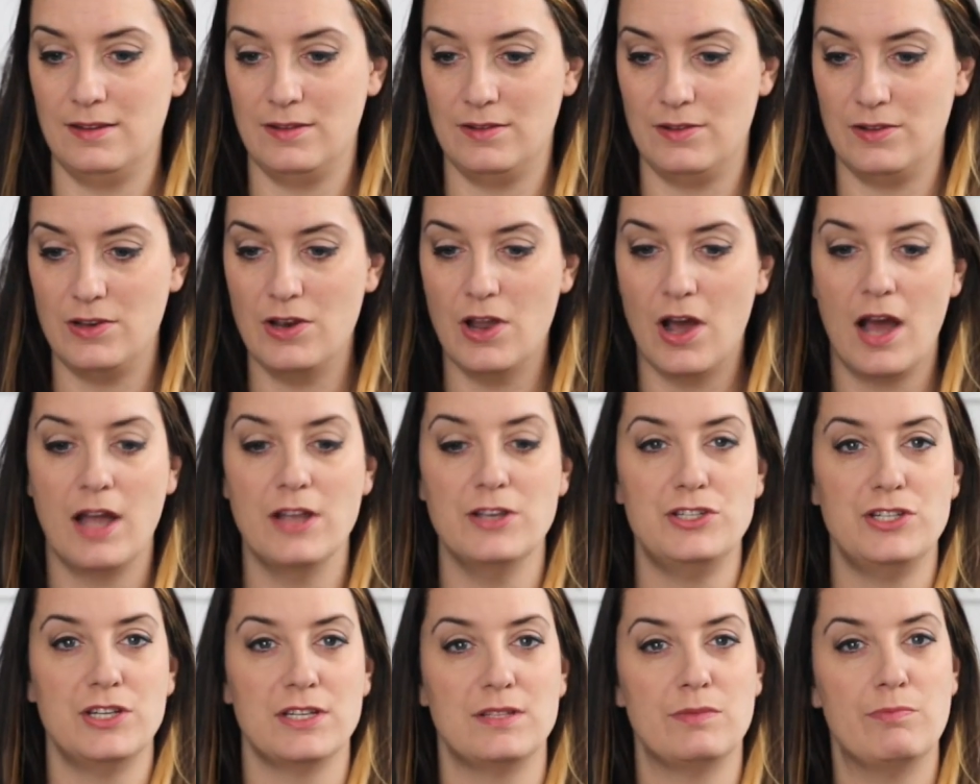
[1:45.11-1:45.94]

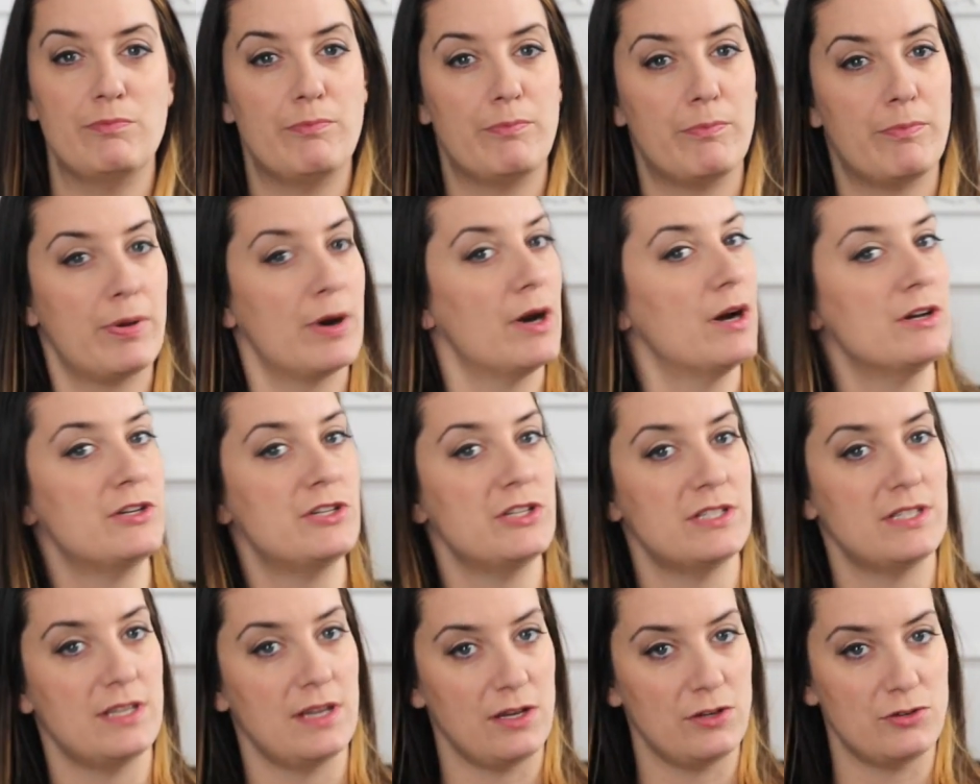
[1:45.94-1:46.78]
not just
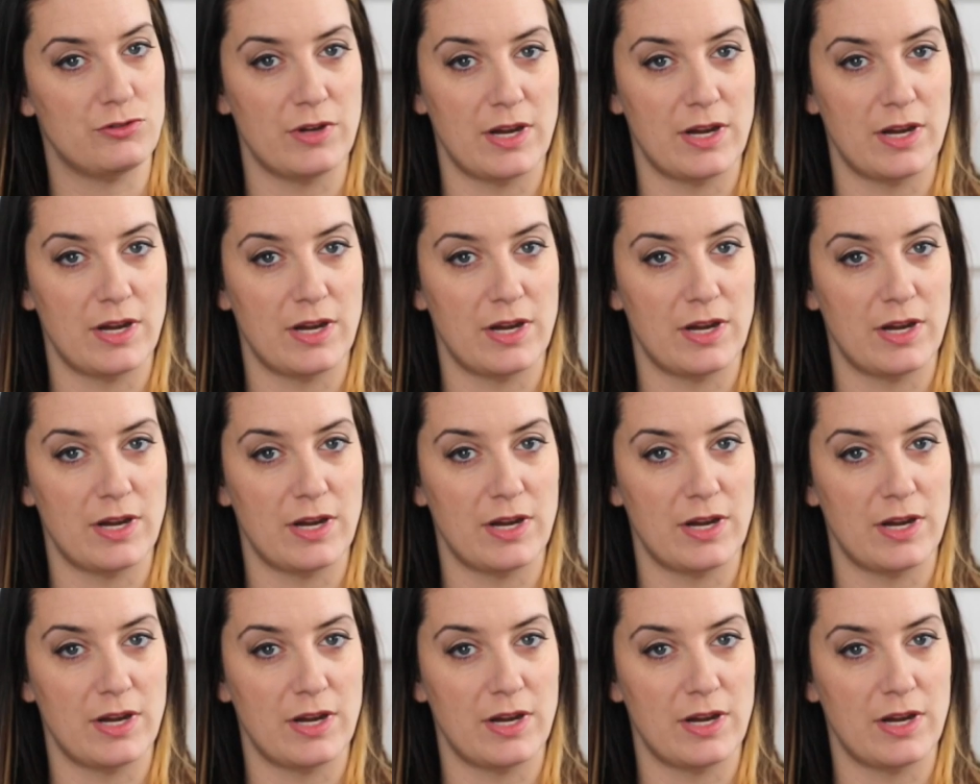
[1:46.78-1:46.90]
purchasing